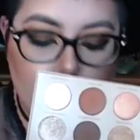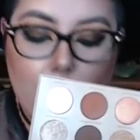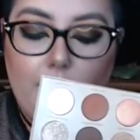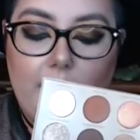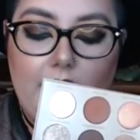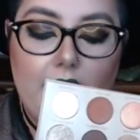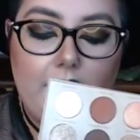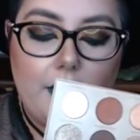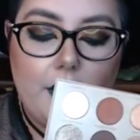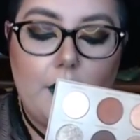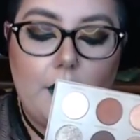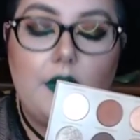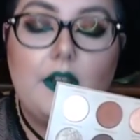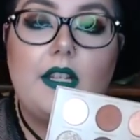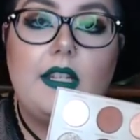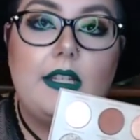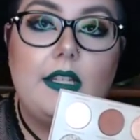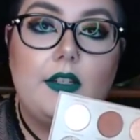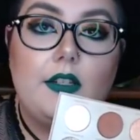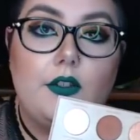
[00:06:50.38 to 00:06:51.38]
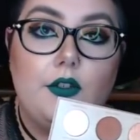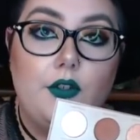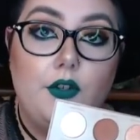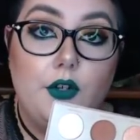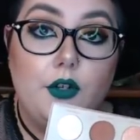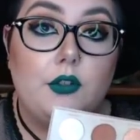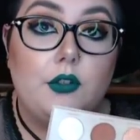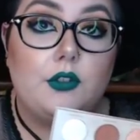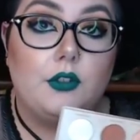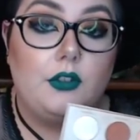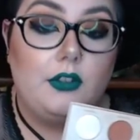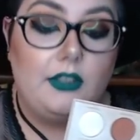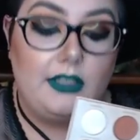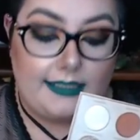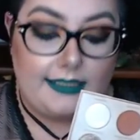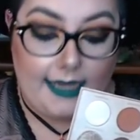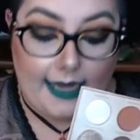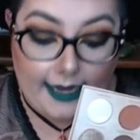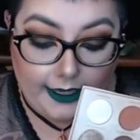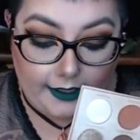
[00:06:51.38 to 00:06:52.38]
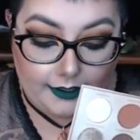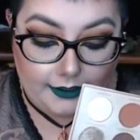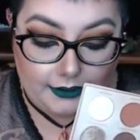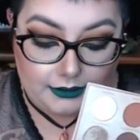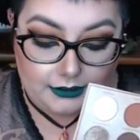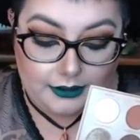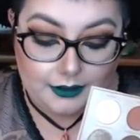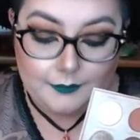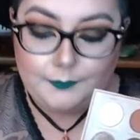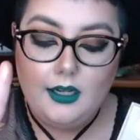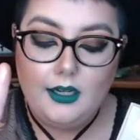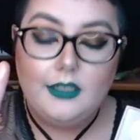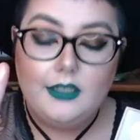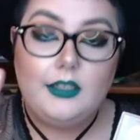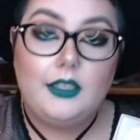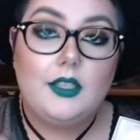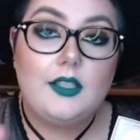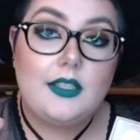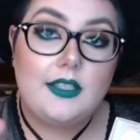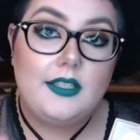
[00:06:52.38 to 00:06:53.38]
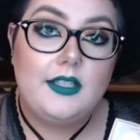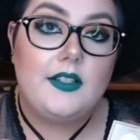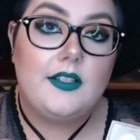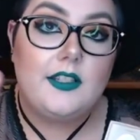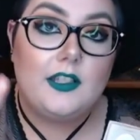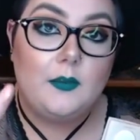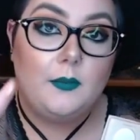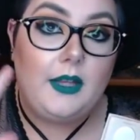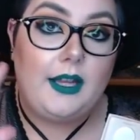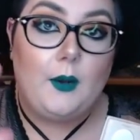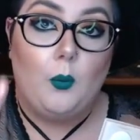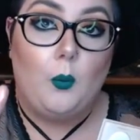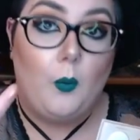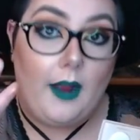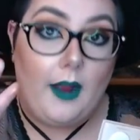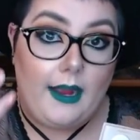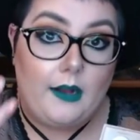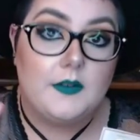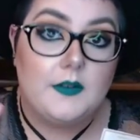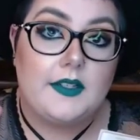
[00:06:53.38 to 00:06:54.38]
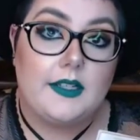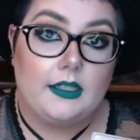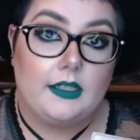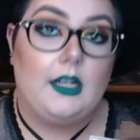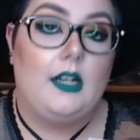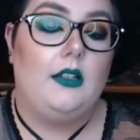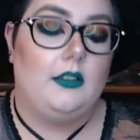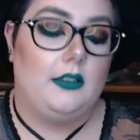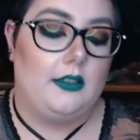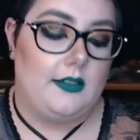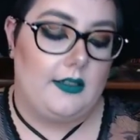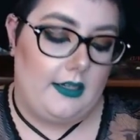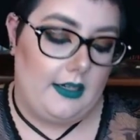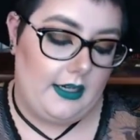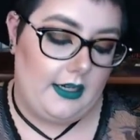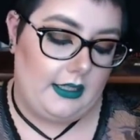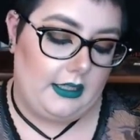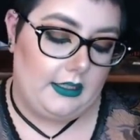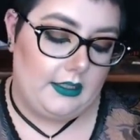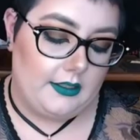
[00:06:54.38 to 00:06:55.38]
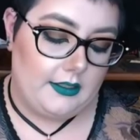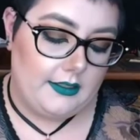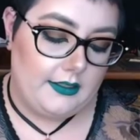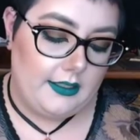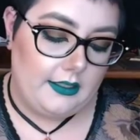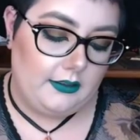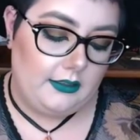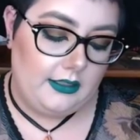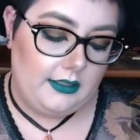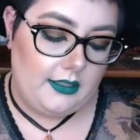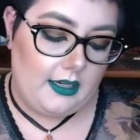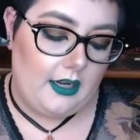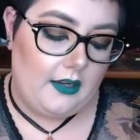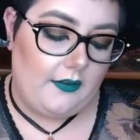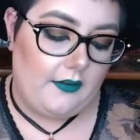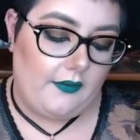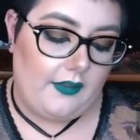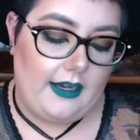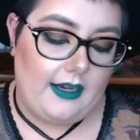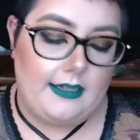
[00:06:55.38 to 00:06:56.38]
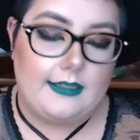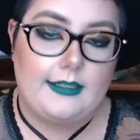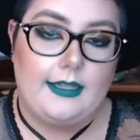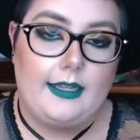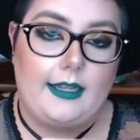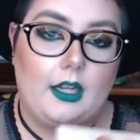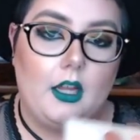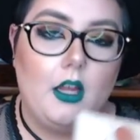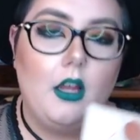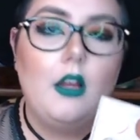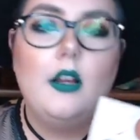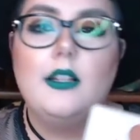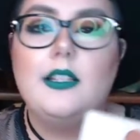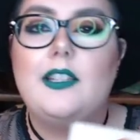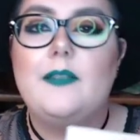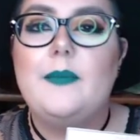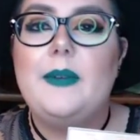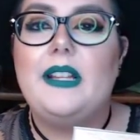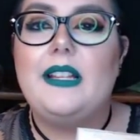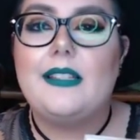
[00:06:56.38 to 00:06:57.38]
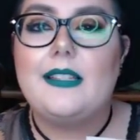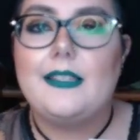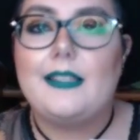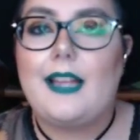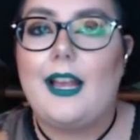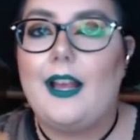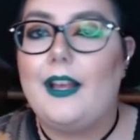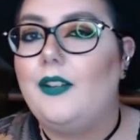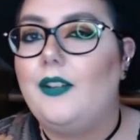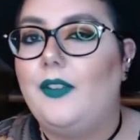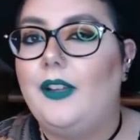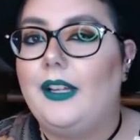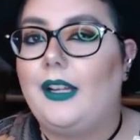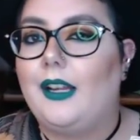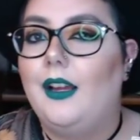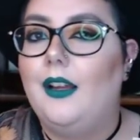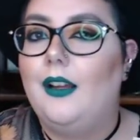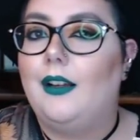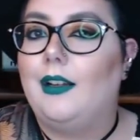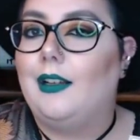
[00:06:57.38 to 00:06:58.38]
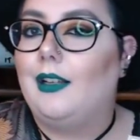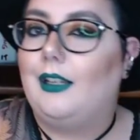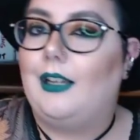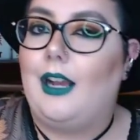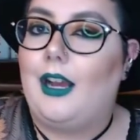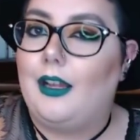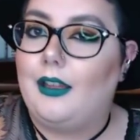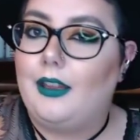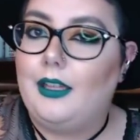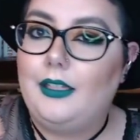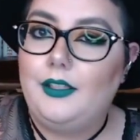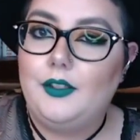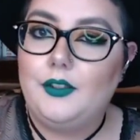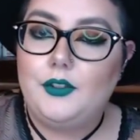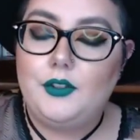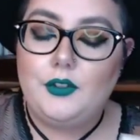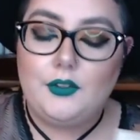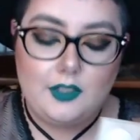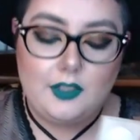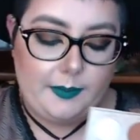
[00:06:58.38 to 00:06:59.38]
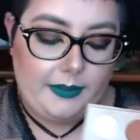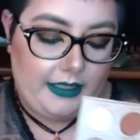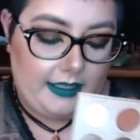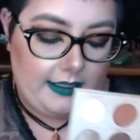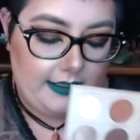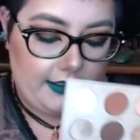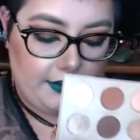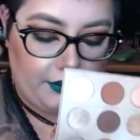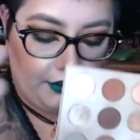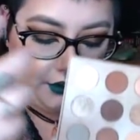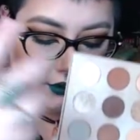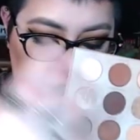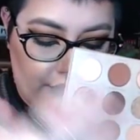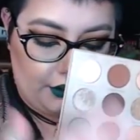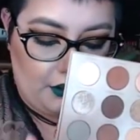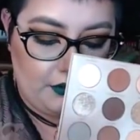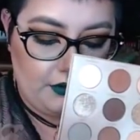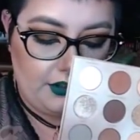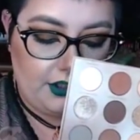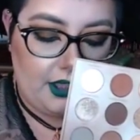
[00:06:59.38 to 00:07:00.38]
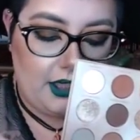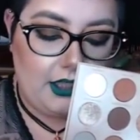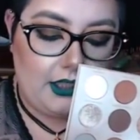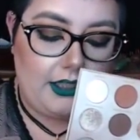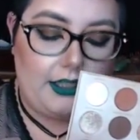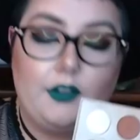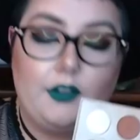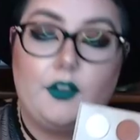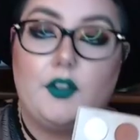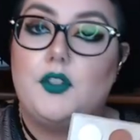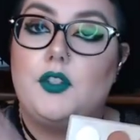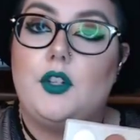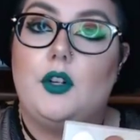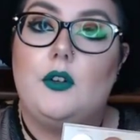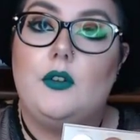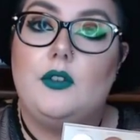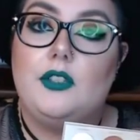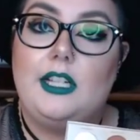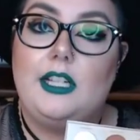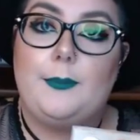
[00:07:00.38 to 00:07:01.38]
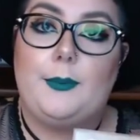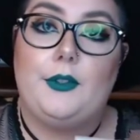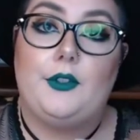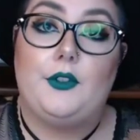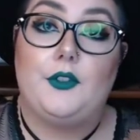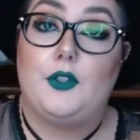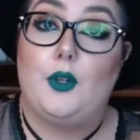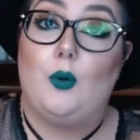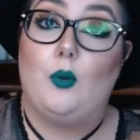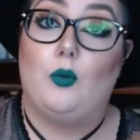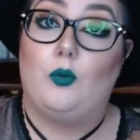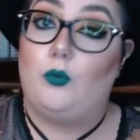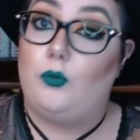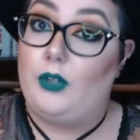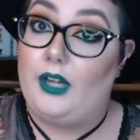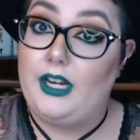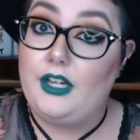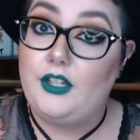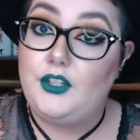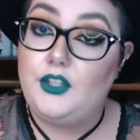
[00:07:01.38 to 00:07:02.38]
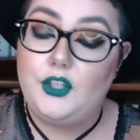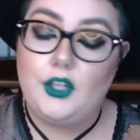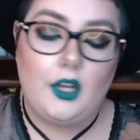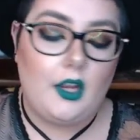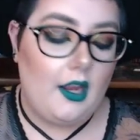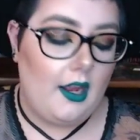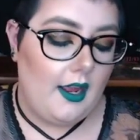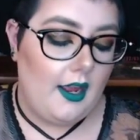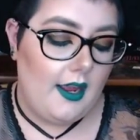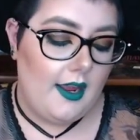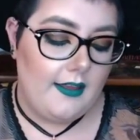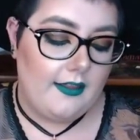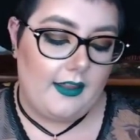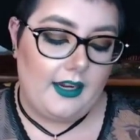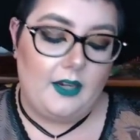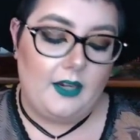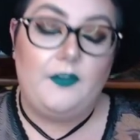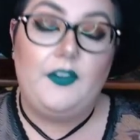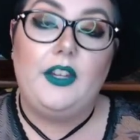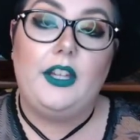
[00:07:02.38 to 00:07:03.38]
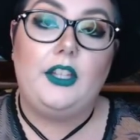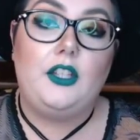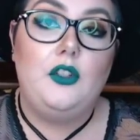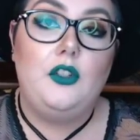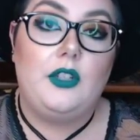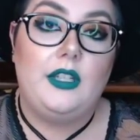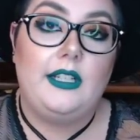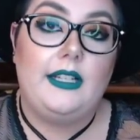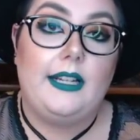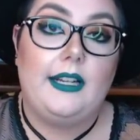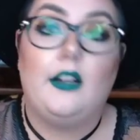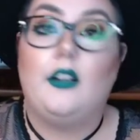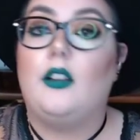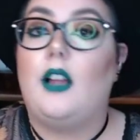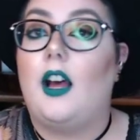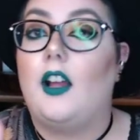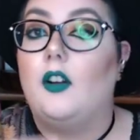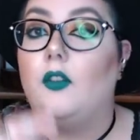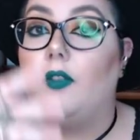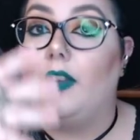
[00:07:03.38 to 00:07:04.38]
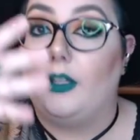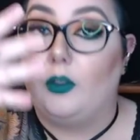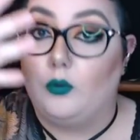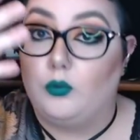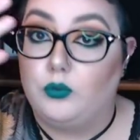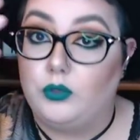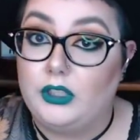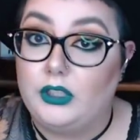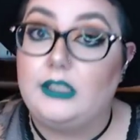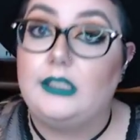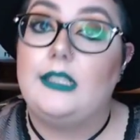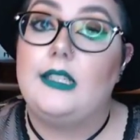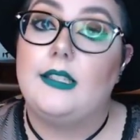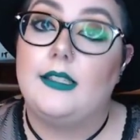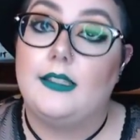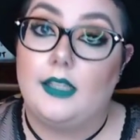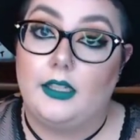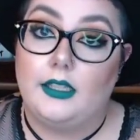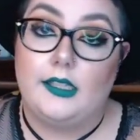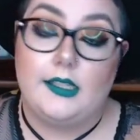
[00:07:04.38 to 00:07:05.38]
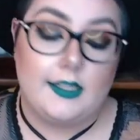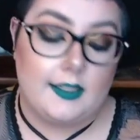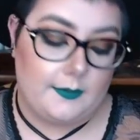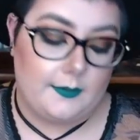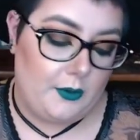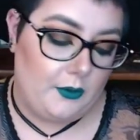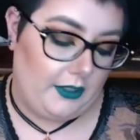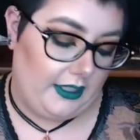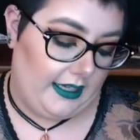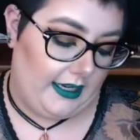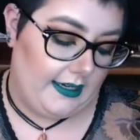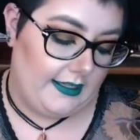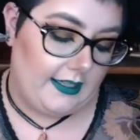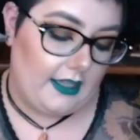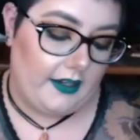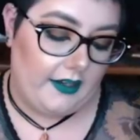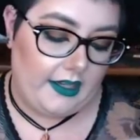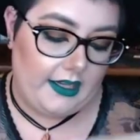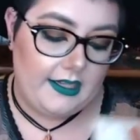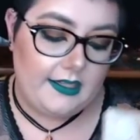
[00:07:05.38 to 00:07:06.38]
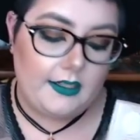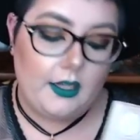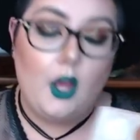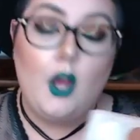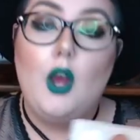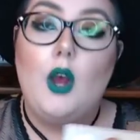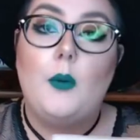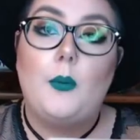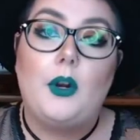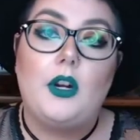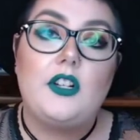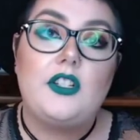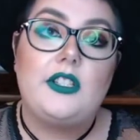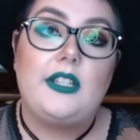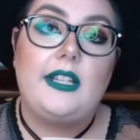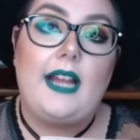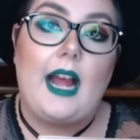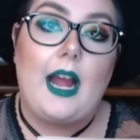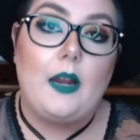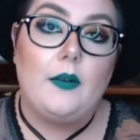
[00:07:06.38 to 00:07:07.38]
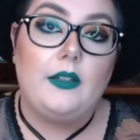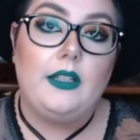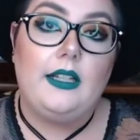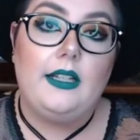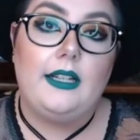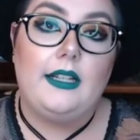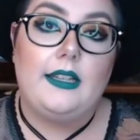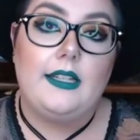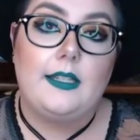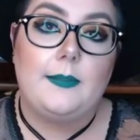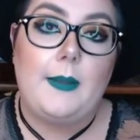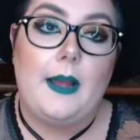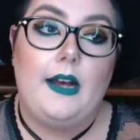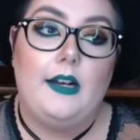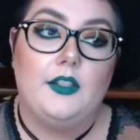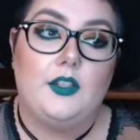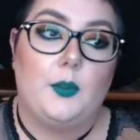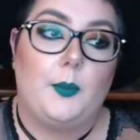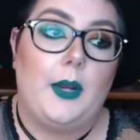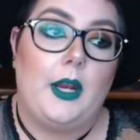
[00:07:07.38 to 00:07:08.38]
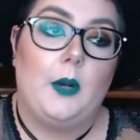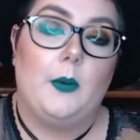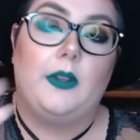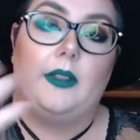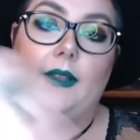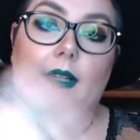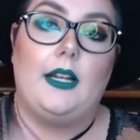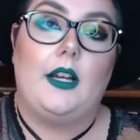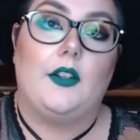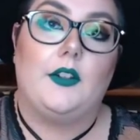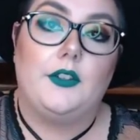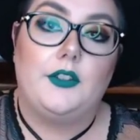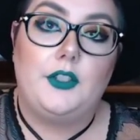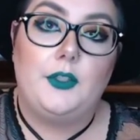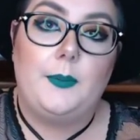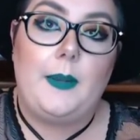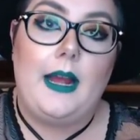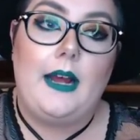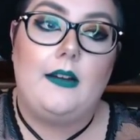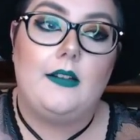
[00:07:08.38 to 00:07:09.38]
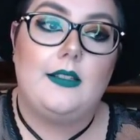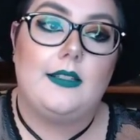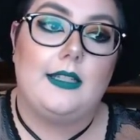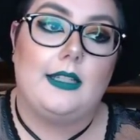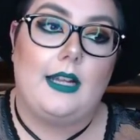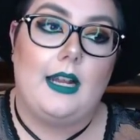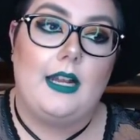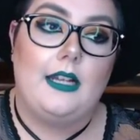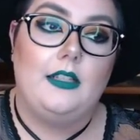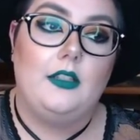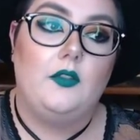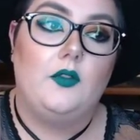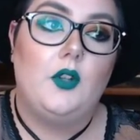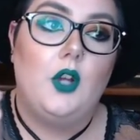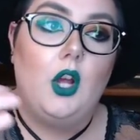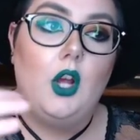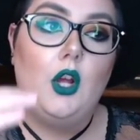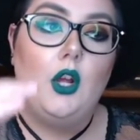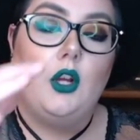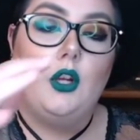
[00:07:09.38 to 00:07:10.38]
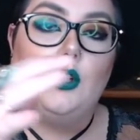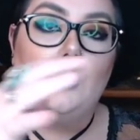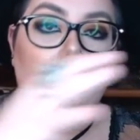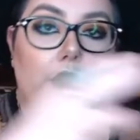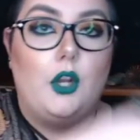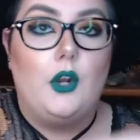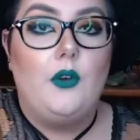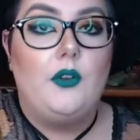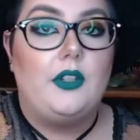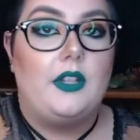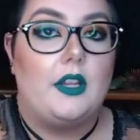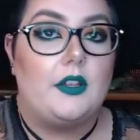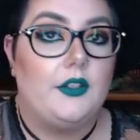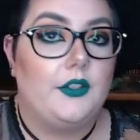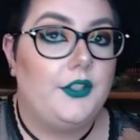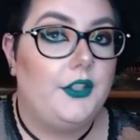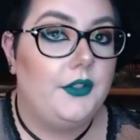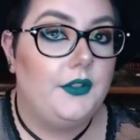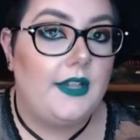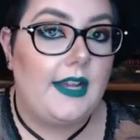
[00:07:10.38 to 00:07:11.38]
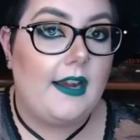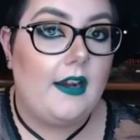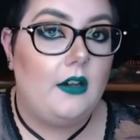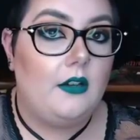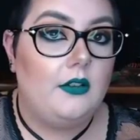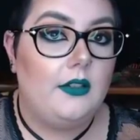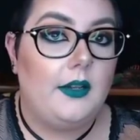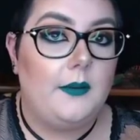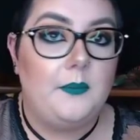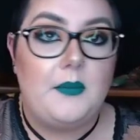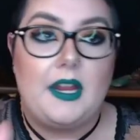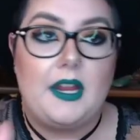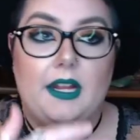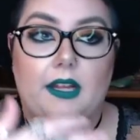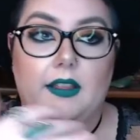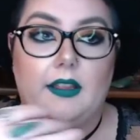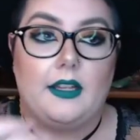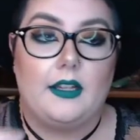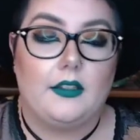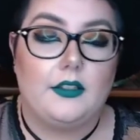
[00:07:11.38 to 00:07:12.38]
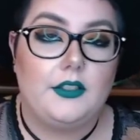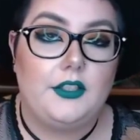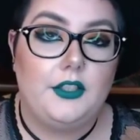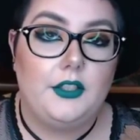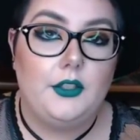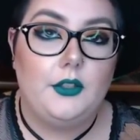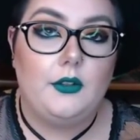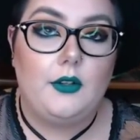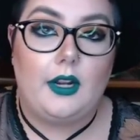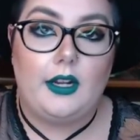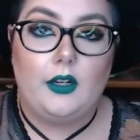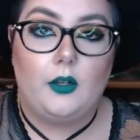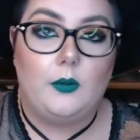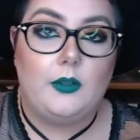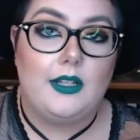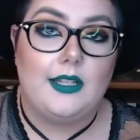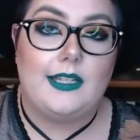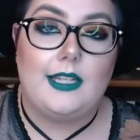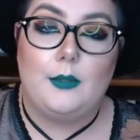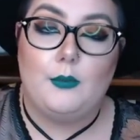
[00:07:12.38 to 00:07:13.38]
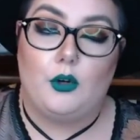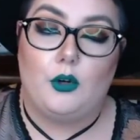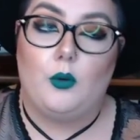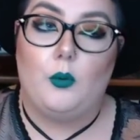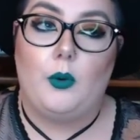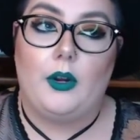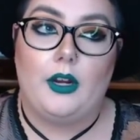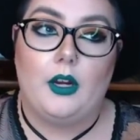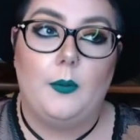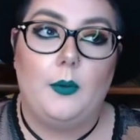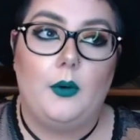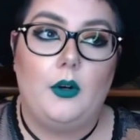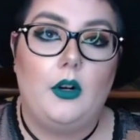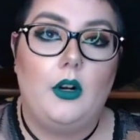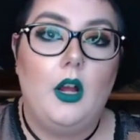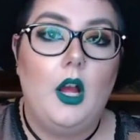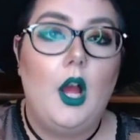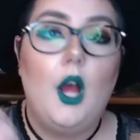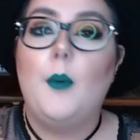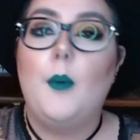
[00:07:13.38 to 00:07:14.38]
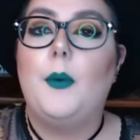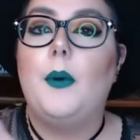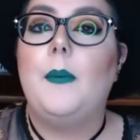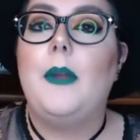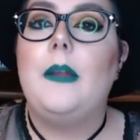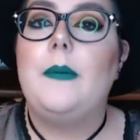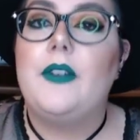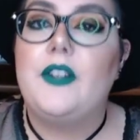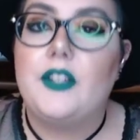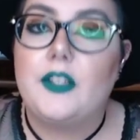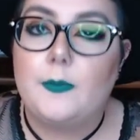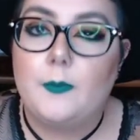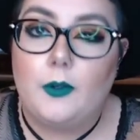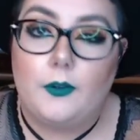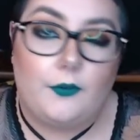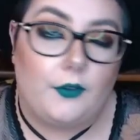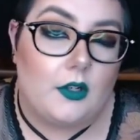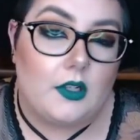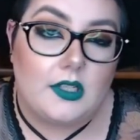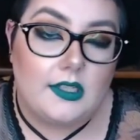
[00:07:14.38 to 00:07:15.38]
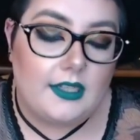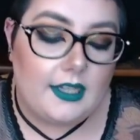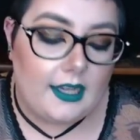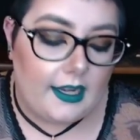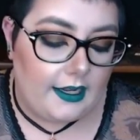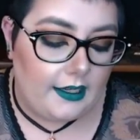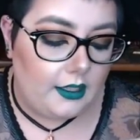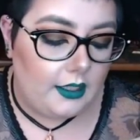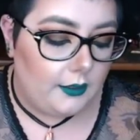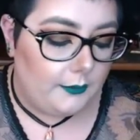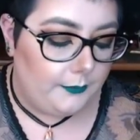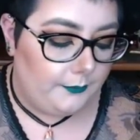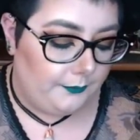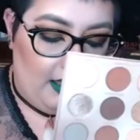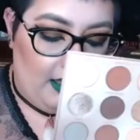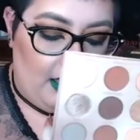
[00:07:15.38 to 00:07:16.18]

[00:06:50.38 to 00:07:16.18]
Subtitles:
even though this is neutral as hell, there's still some, like, wowza colors in it. There's still enough that it's, like, to me this is kind of, like, gothy neutrals because they're so dark so deep and they're so rich that I feel like you can get a lot of, like, really stunning smoky eyes out of this. Personally, I really like this palette to pair with the other 2 palettes to kind of tone the other 2 down and make the other 2, I don't want to say more wearable, but maybe just more versatile.